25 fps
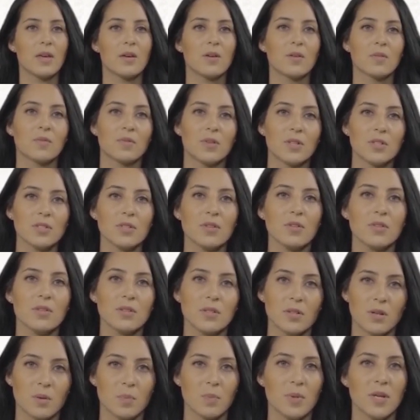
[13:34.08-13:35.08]
A conversion
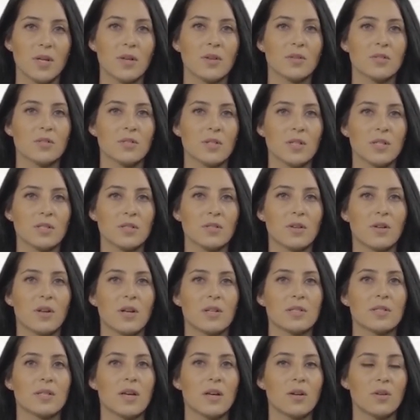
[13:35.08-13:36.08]
therapy consists of
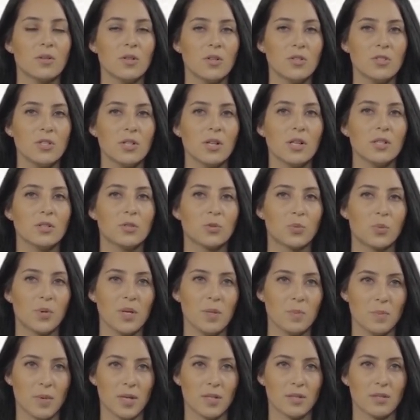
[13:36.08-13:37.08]
a psychological
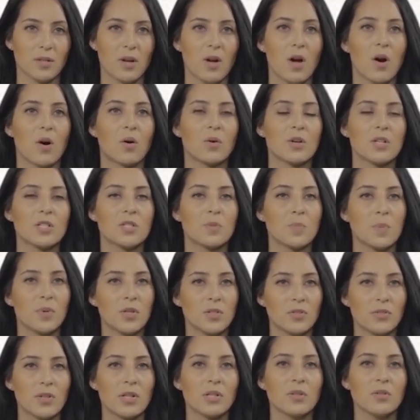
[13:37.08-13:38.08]
treatment or
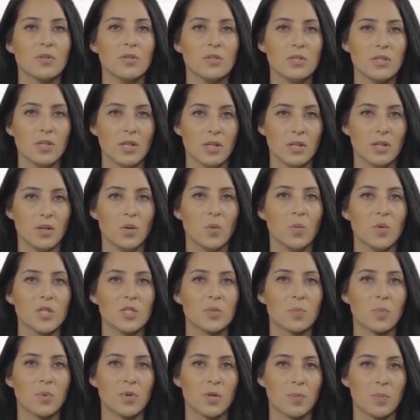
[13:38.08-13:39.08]
spiritual counseling,
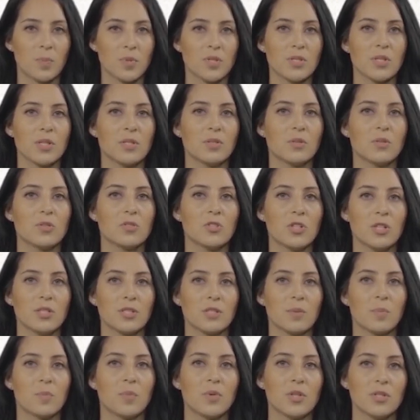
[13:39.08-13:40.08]
which purpose is to
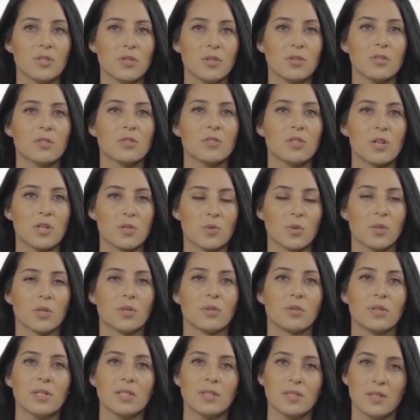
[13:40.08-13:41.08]
change a person's sexual
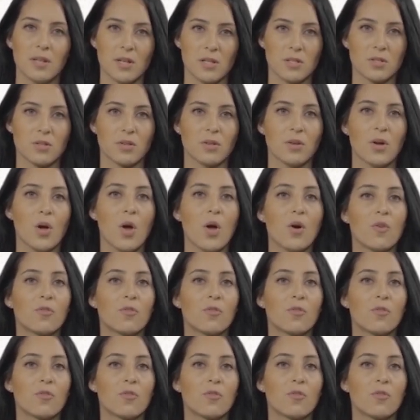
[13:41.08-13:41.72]
orientation